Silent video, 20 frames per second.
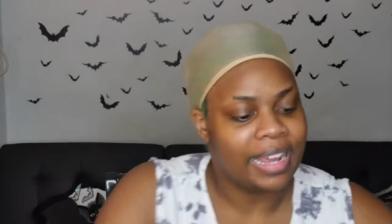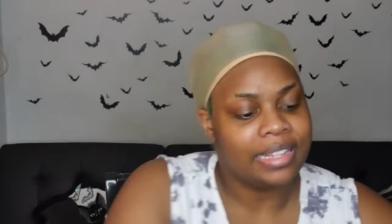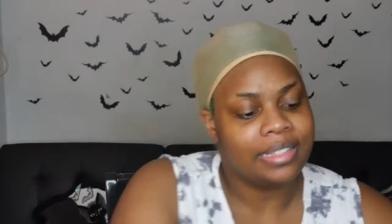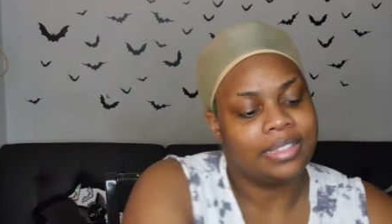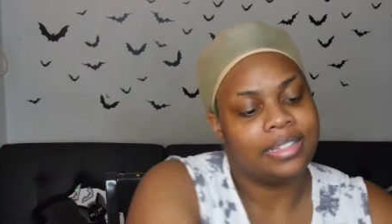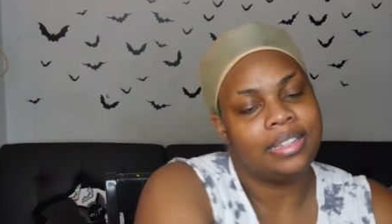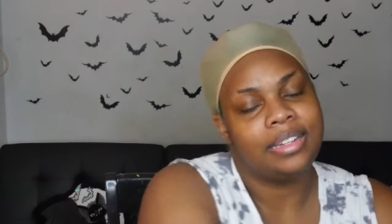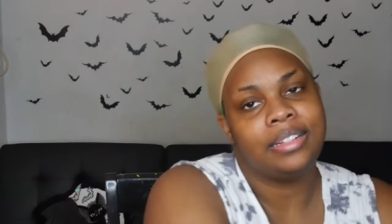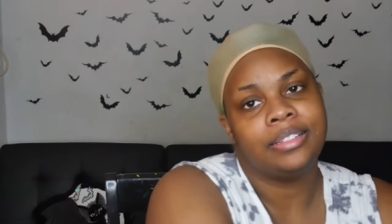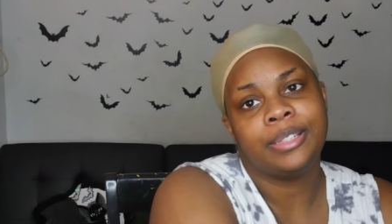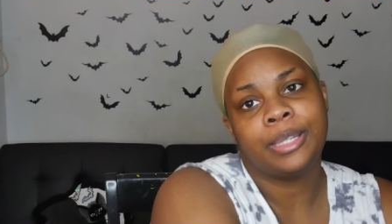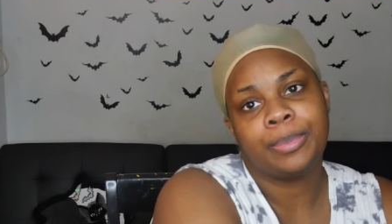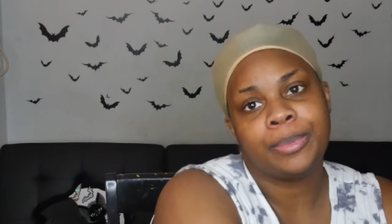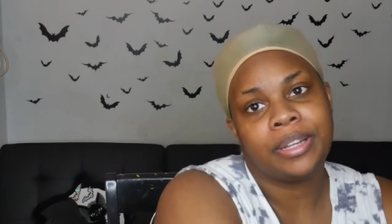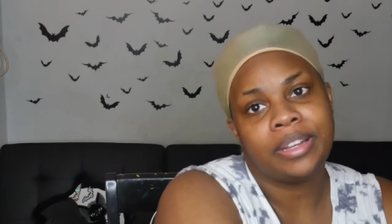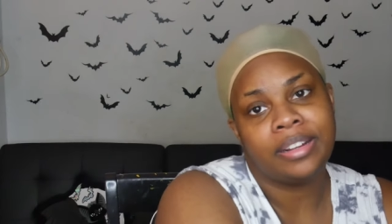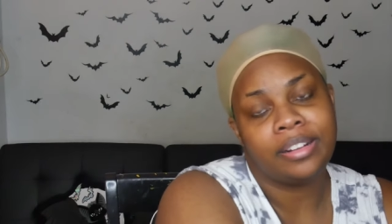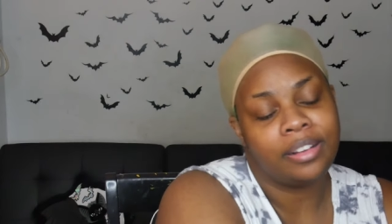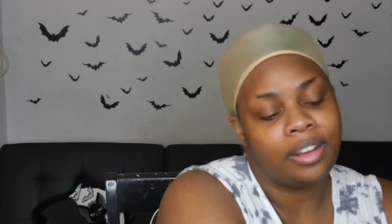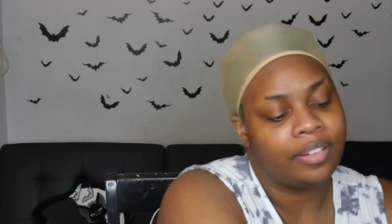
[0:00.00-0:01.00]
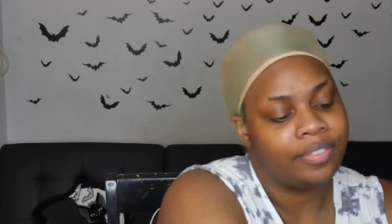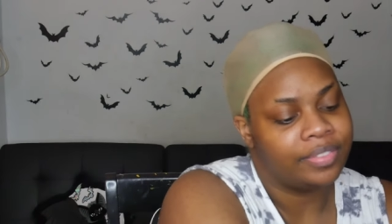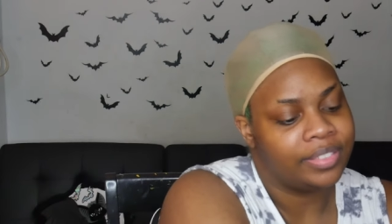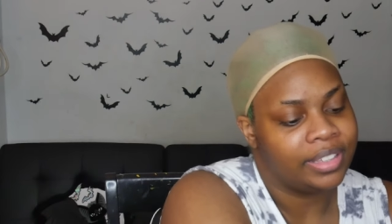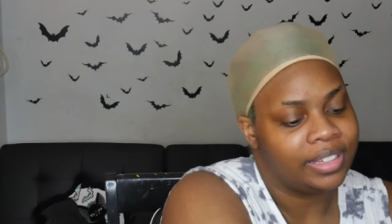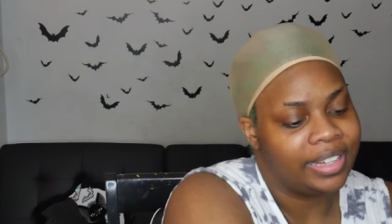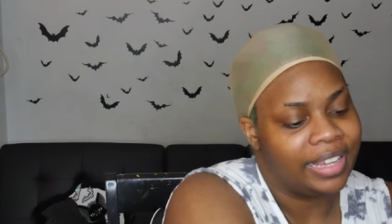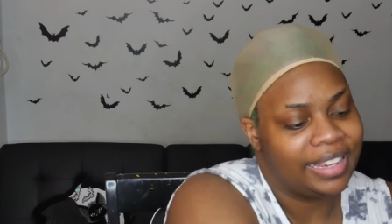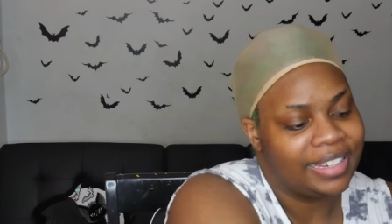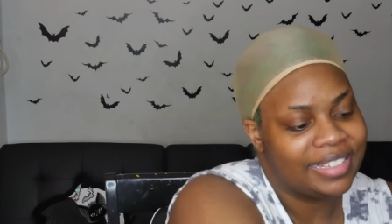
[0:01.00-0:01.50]
I did end up cutting off the
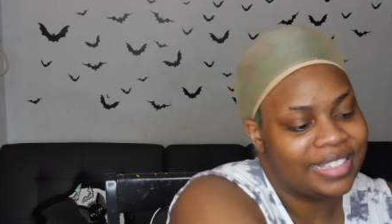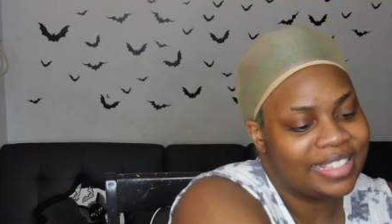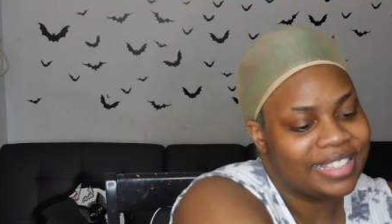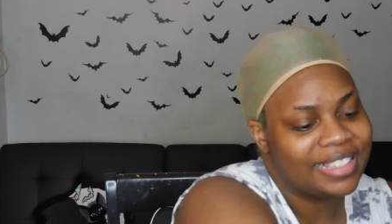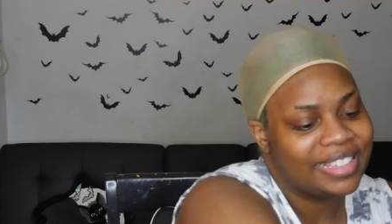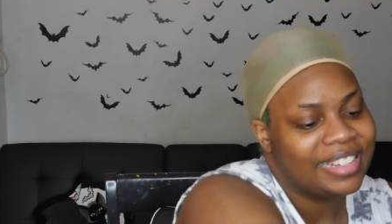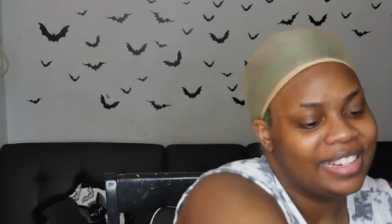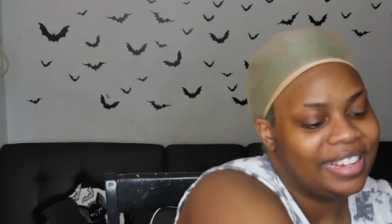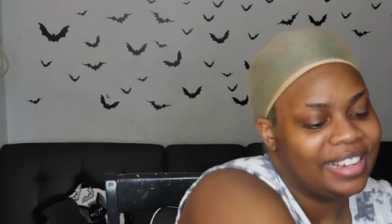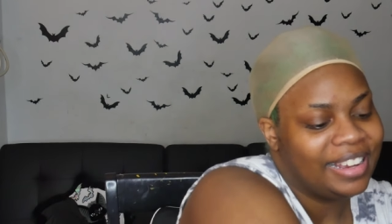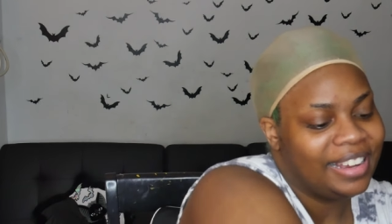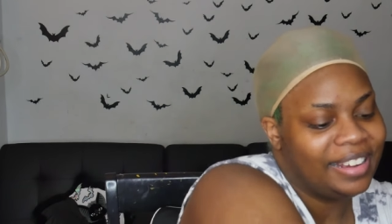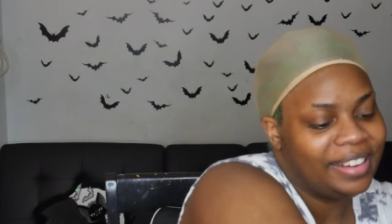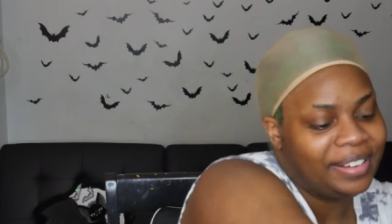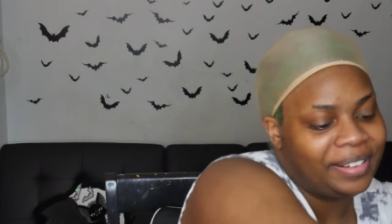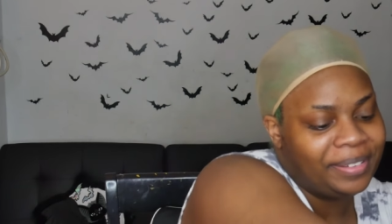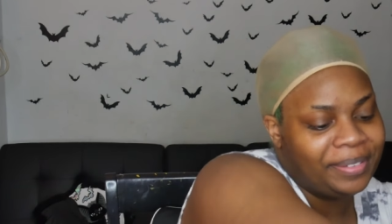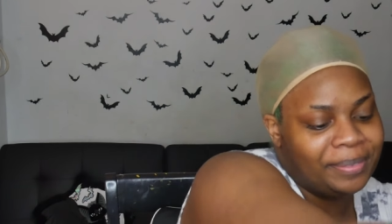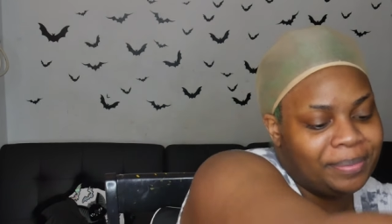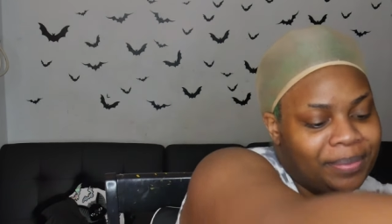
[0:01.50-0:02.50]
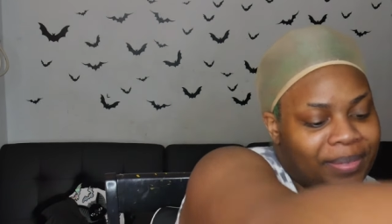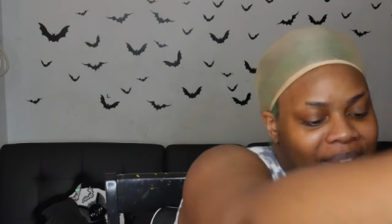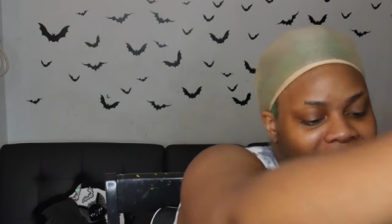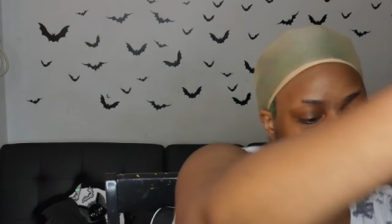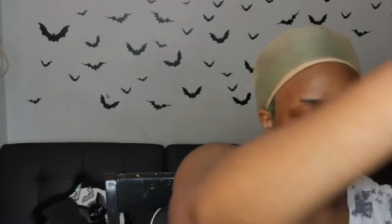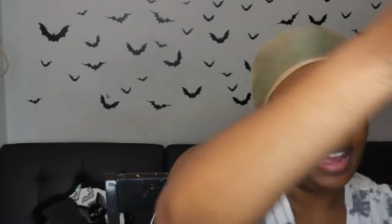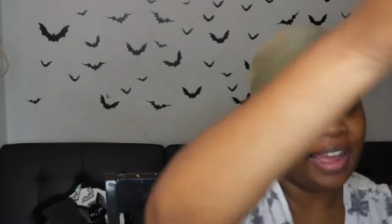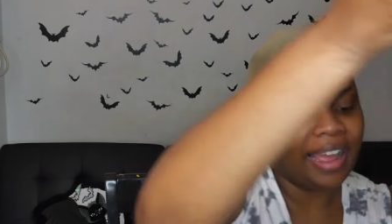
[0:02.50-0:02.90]
lace. Um, I